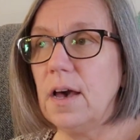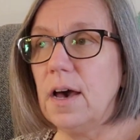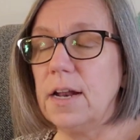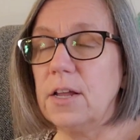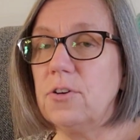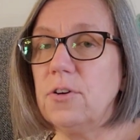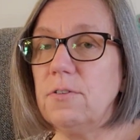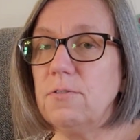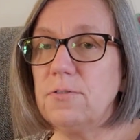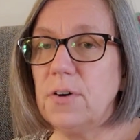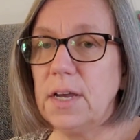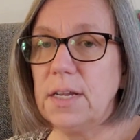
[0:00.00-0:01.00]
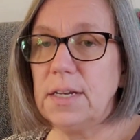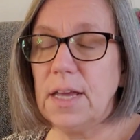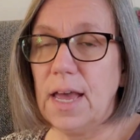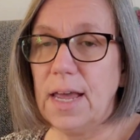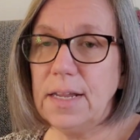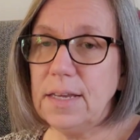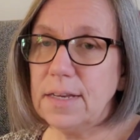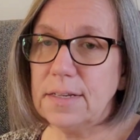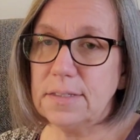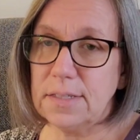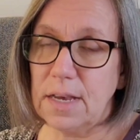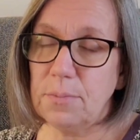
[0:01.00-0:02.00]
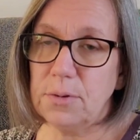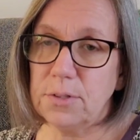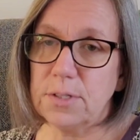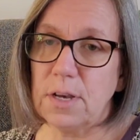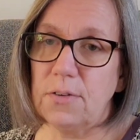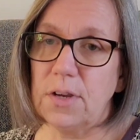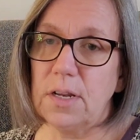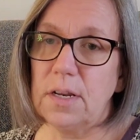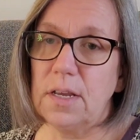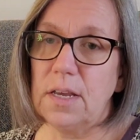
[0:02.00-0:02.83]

and I couldn't find any examples of it